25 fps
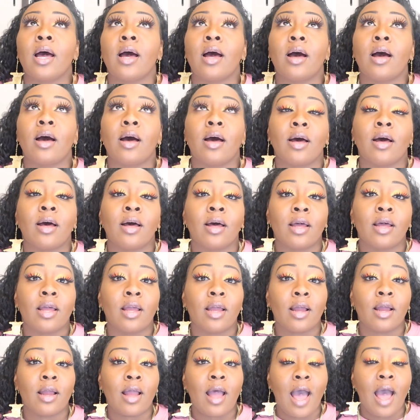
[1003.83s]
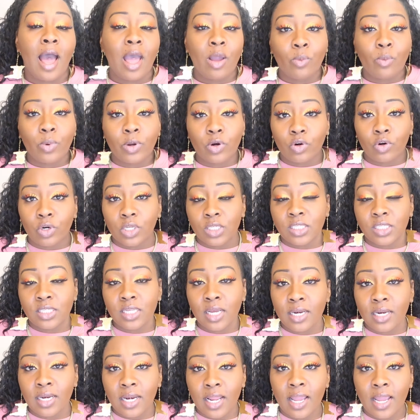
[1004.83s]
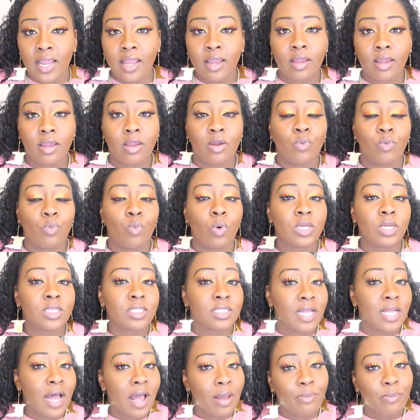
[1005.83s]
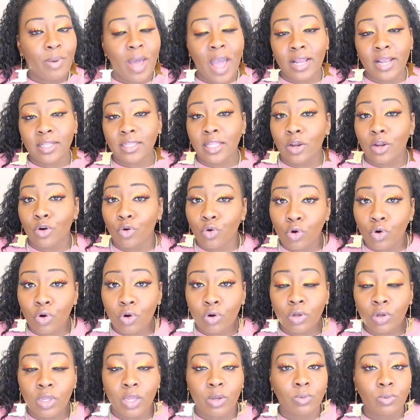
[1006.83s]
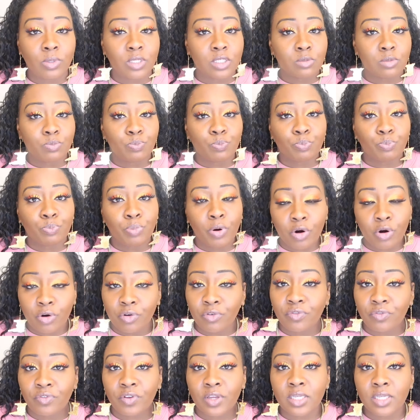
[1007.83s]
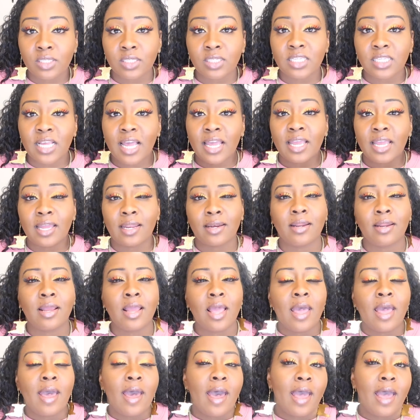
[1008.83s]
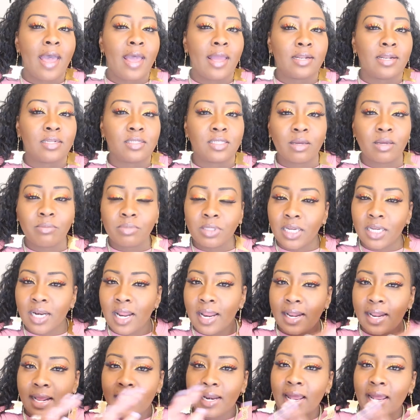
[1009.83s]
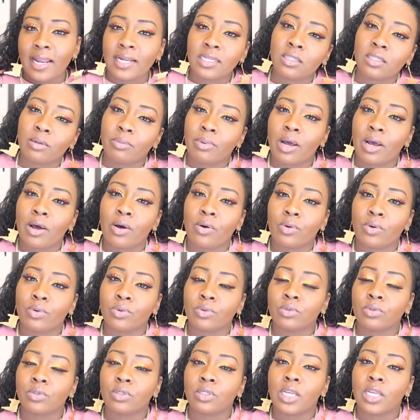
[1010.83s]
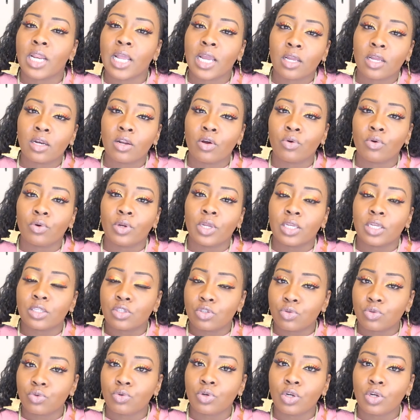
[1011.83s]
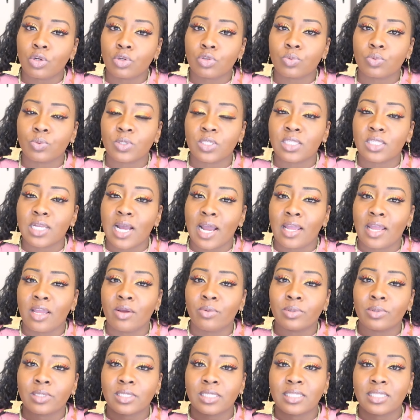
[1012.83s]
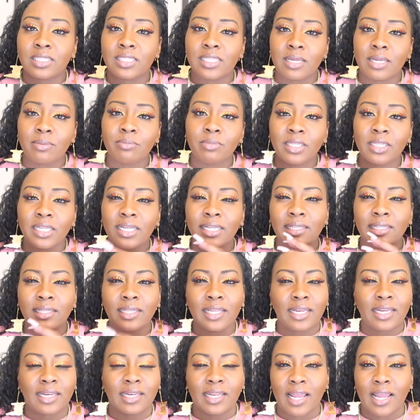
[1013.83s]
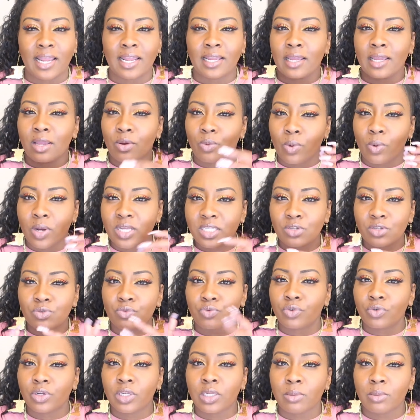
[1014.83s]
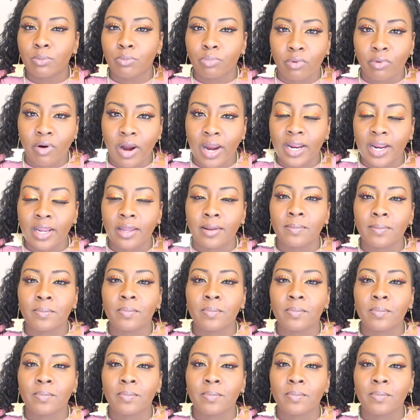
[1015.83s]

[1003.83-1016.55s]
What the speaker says: I went on a Sunday. It was not packed at all. It was perfect setting. And something that I liked about Nickelodeon Studios was that it was dimly lit. Like, it wasn't really bright.